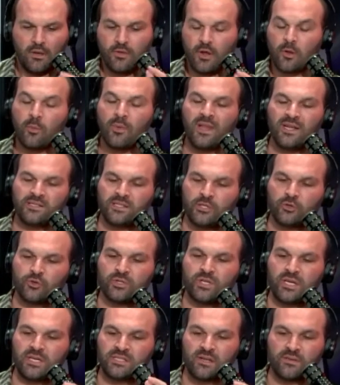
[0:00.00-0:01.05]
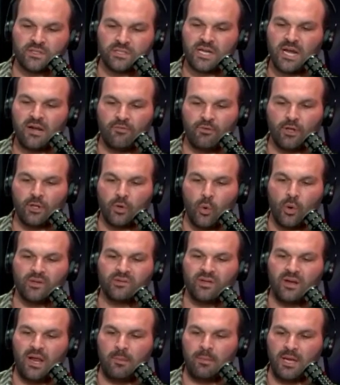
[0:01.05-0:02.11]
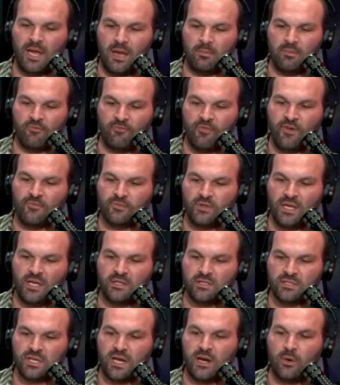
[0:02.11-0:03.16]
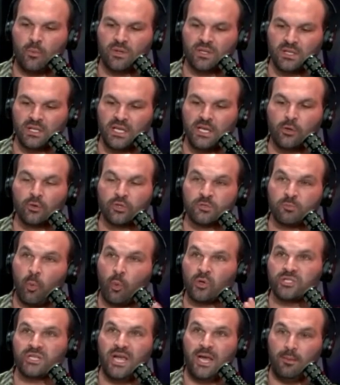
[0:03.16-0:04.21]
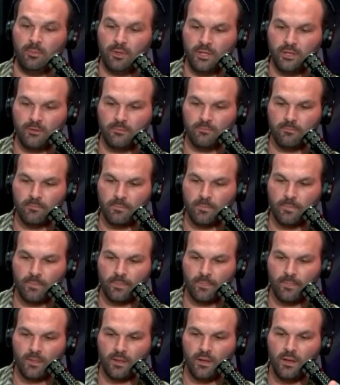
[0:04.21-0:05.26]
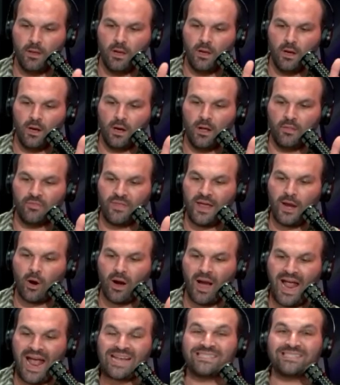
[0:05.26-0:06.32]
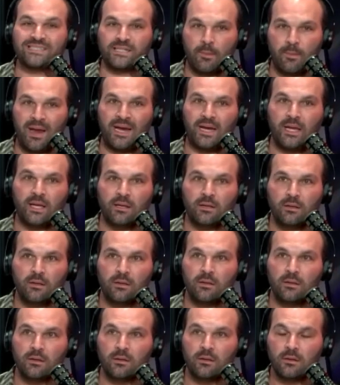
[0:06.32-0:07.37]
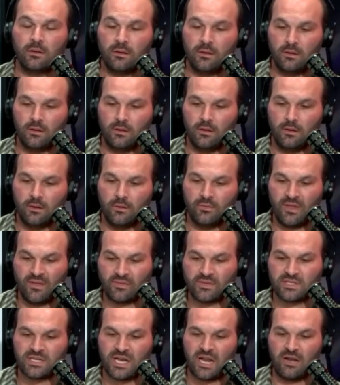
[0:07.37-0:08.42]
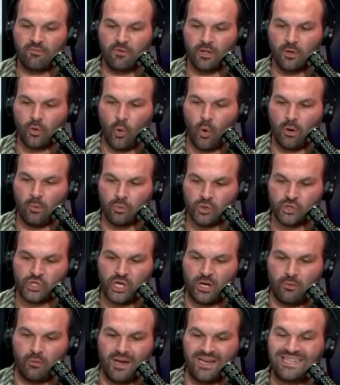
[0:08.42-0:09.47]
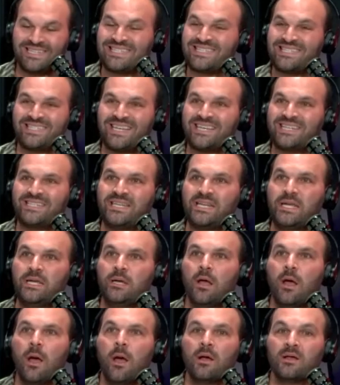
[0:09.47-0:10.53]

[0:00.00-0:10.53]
The other one that's interesting is that the state of Illinois today became the 15th state with legal sports gambling. They are estimating that the state of Illinois will generate $60